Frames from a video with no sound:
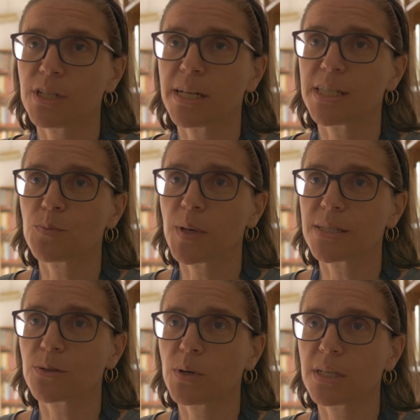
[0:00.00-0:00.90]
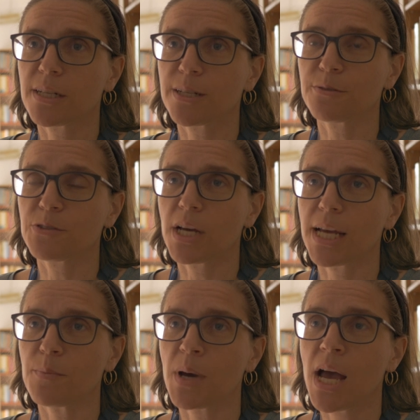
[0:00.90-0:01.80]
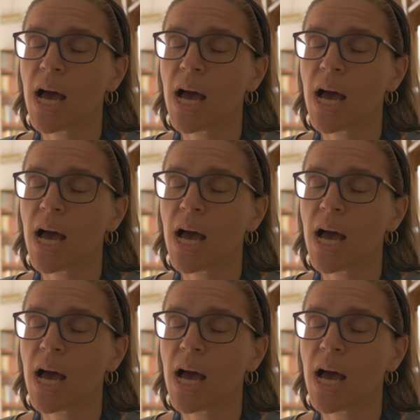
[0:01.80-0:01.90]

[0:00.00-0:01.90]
and I spent quite a lot of time